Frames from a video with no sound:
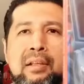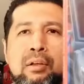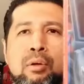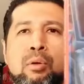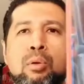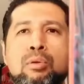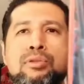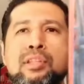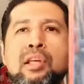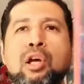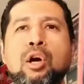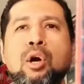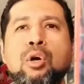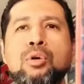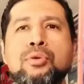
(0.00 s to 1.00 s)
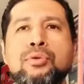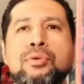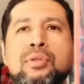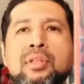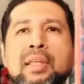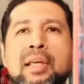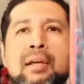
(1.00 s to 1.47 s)

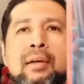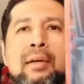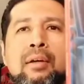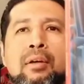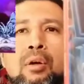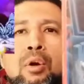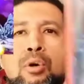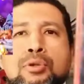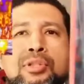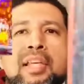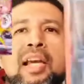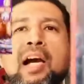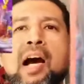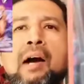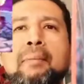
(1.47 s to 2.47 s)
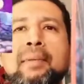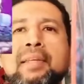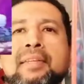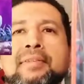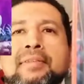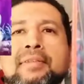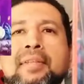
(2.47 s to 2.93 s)
Ghosts and
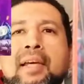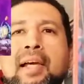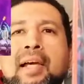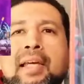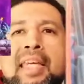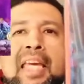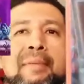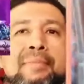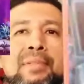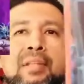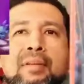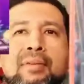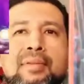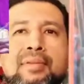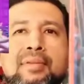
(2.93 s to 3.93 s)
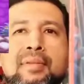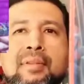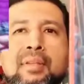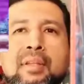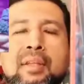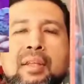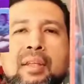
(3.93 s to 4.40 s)
Goblins game series,
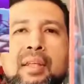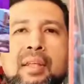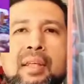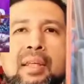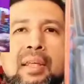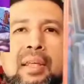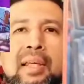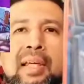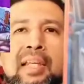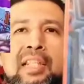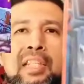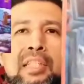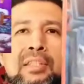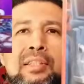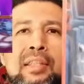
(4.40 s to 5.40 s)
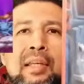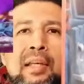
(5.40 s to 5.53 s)
and is